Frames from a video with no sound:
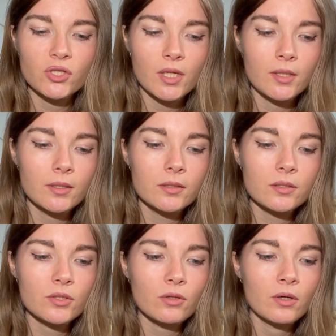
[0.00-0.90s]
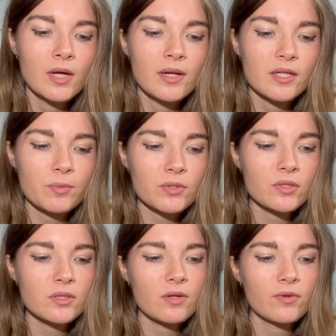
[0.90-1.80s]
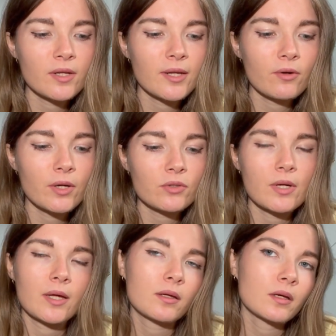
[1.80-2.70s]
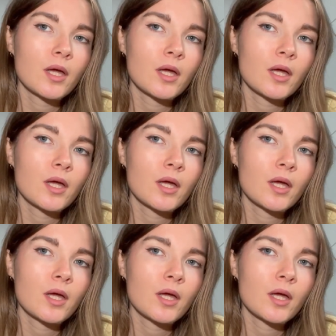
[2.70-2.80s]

jealous, so this person is definitely going to like,